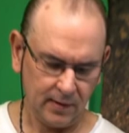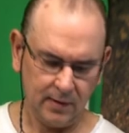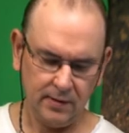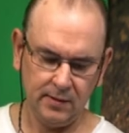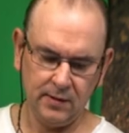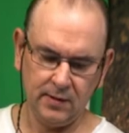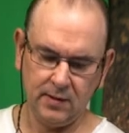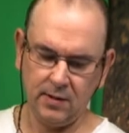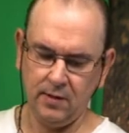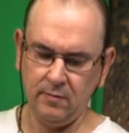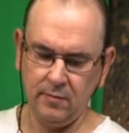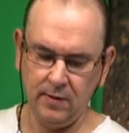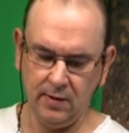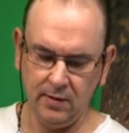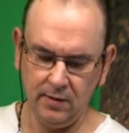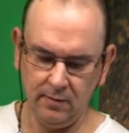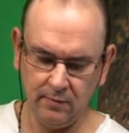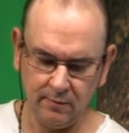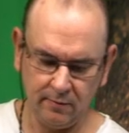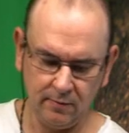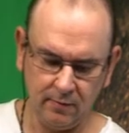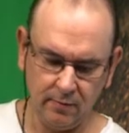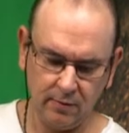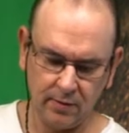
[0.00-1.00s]
there's going to be,
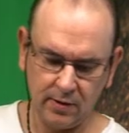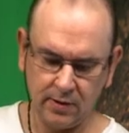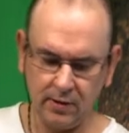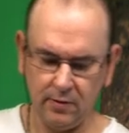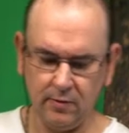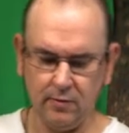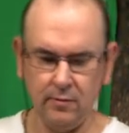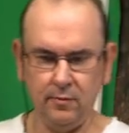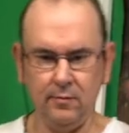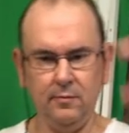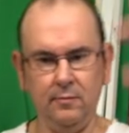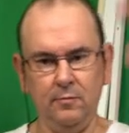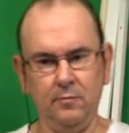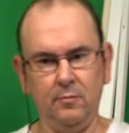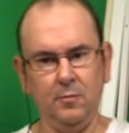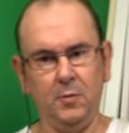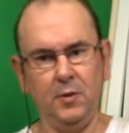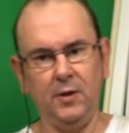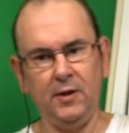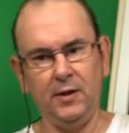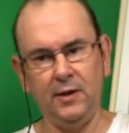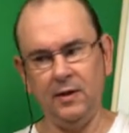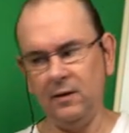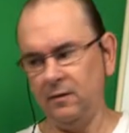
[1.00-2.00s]
of course, a whole
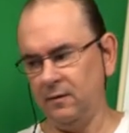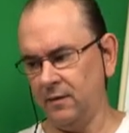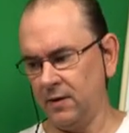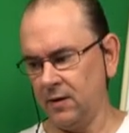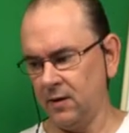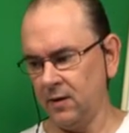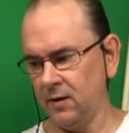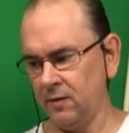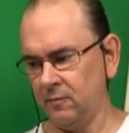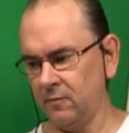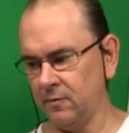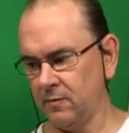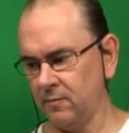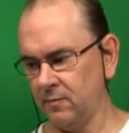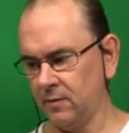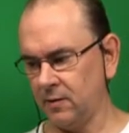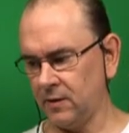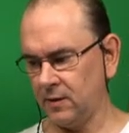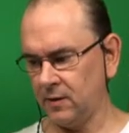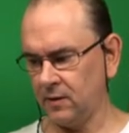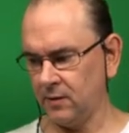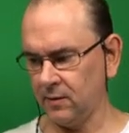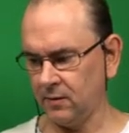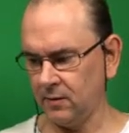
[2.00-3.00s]
pile of cables,
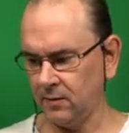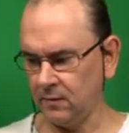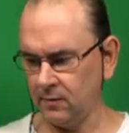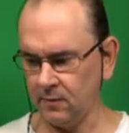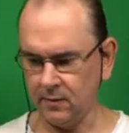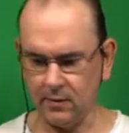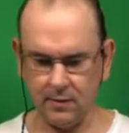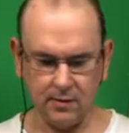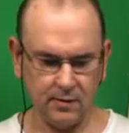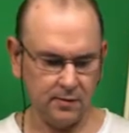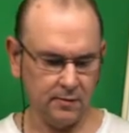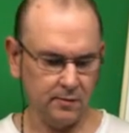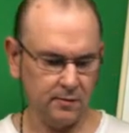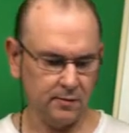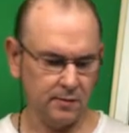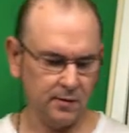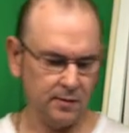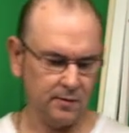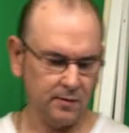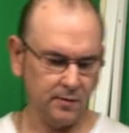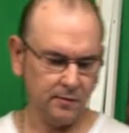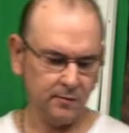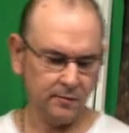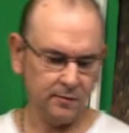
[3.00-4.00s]
but um, I just thought
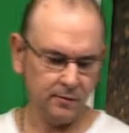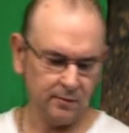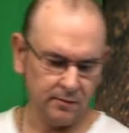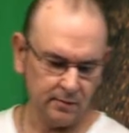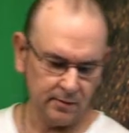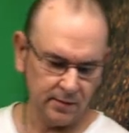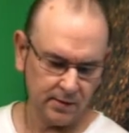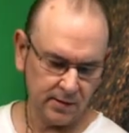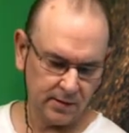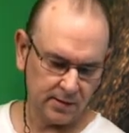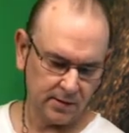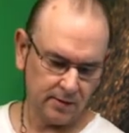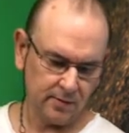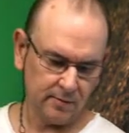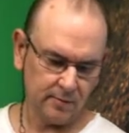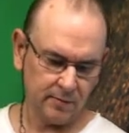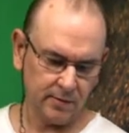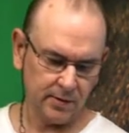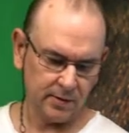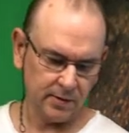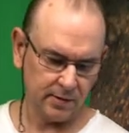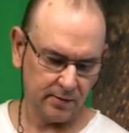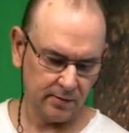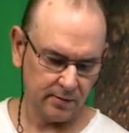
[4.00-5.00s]
I'd go through the
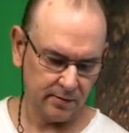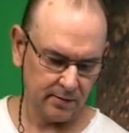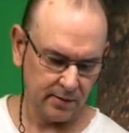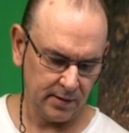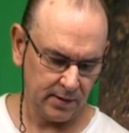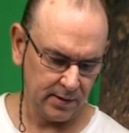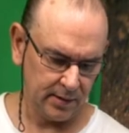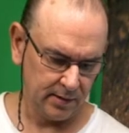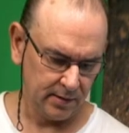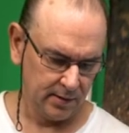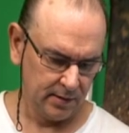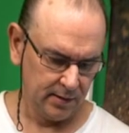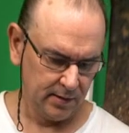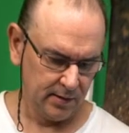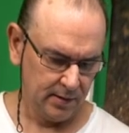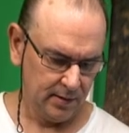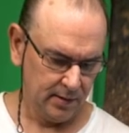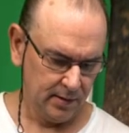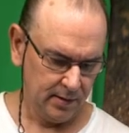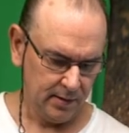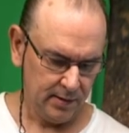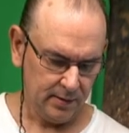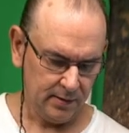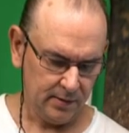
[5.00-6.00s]
examples. So you need
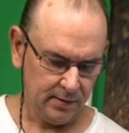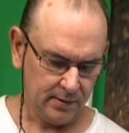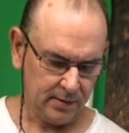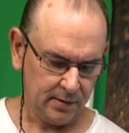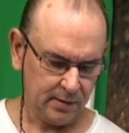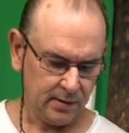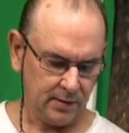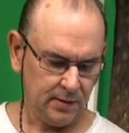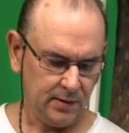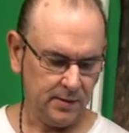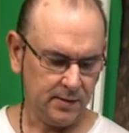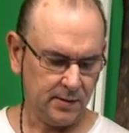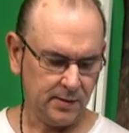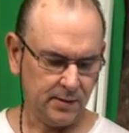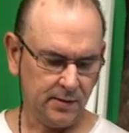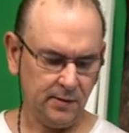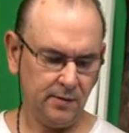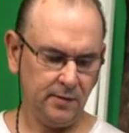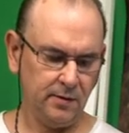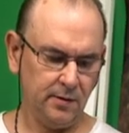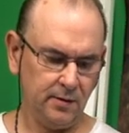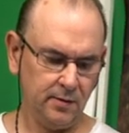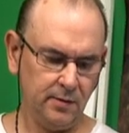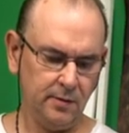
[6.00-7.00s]
like
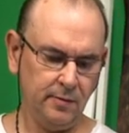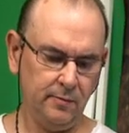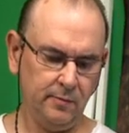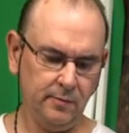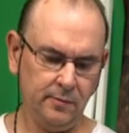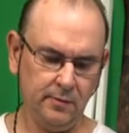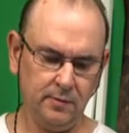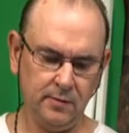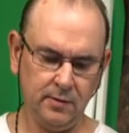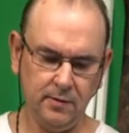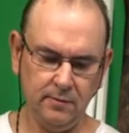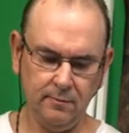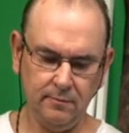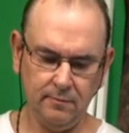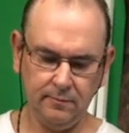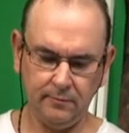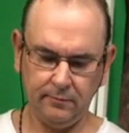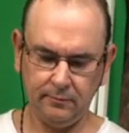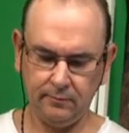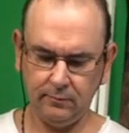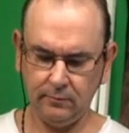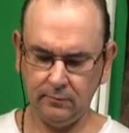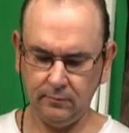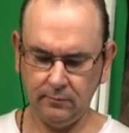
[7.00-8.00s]
inside cables
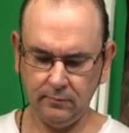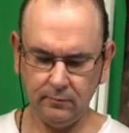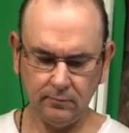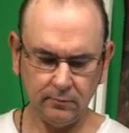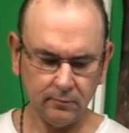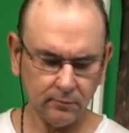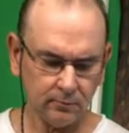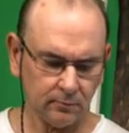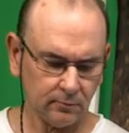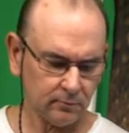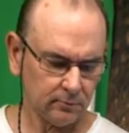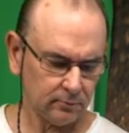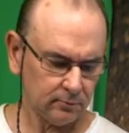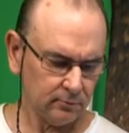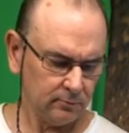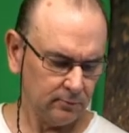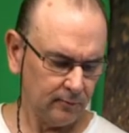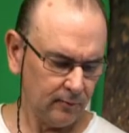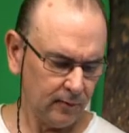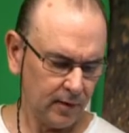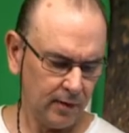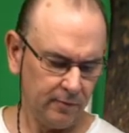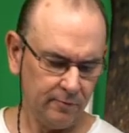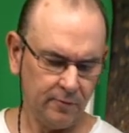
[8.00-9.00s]

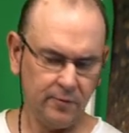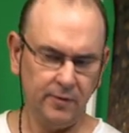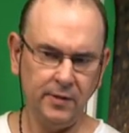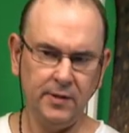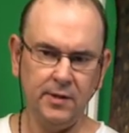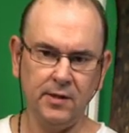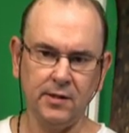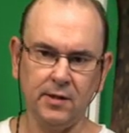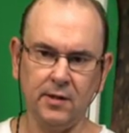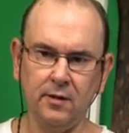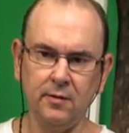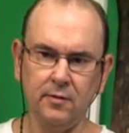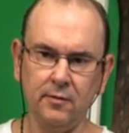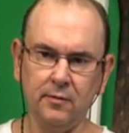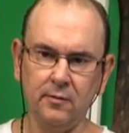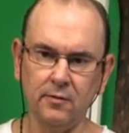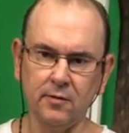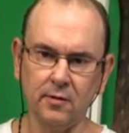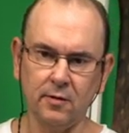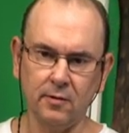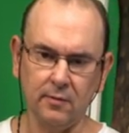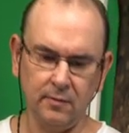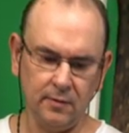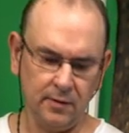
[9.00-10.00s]
for inside
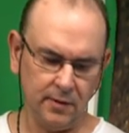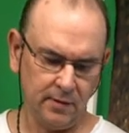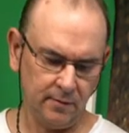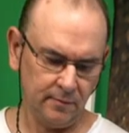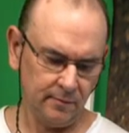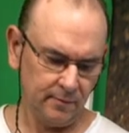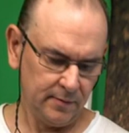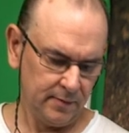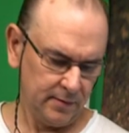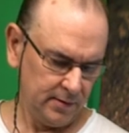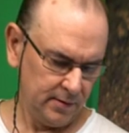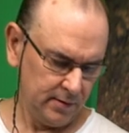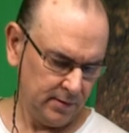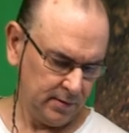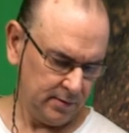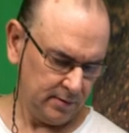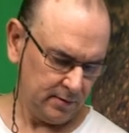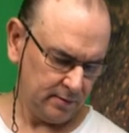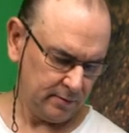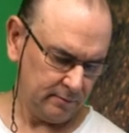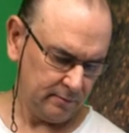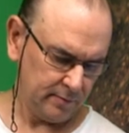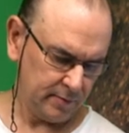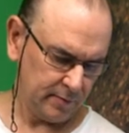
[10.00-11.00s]
use only
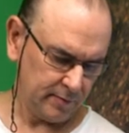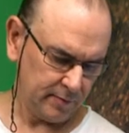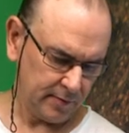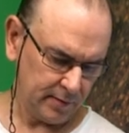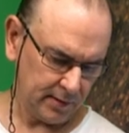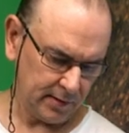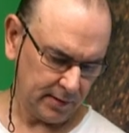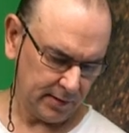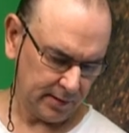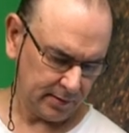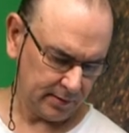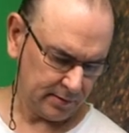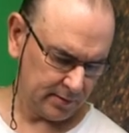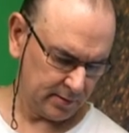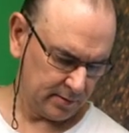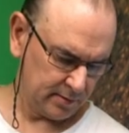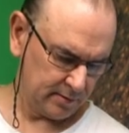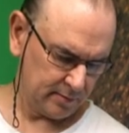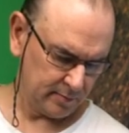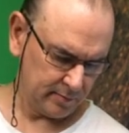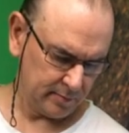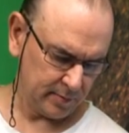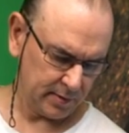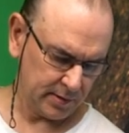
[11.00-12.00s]
of different lengths
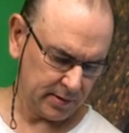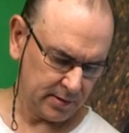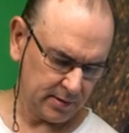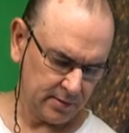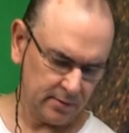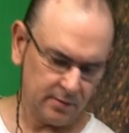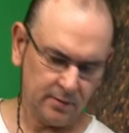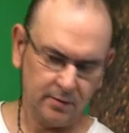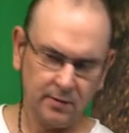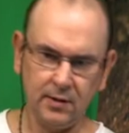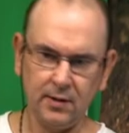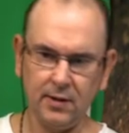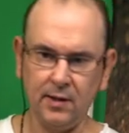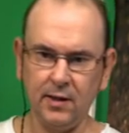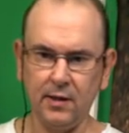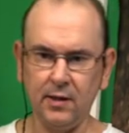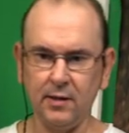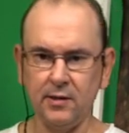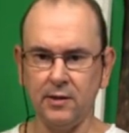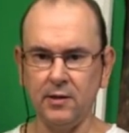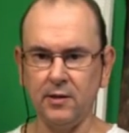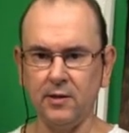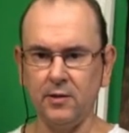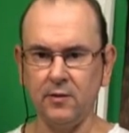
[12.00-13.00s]
based on the
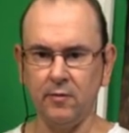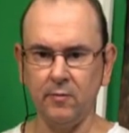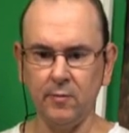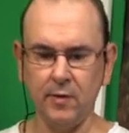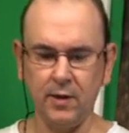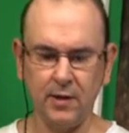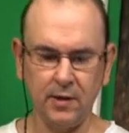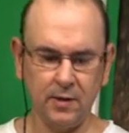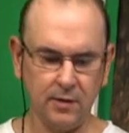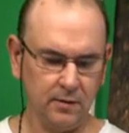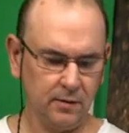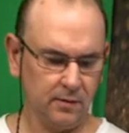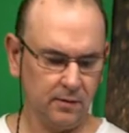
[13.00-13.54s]
analysis you make.